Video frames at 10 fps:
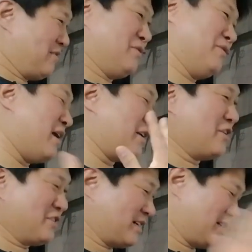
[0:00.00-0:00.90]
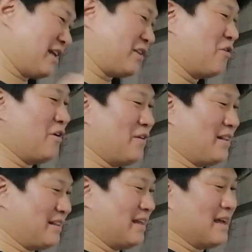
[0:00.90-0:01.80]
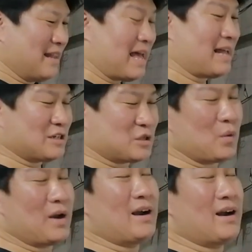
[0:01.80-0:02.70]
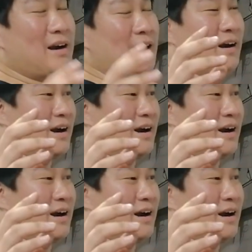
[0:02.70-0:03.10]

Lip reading: You unconsciously just let go of it. That is where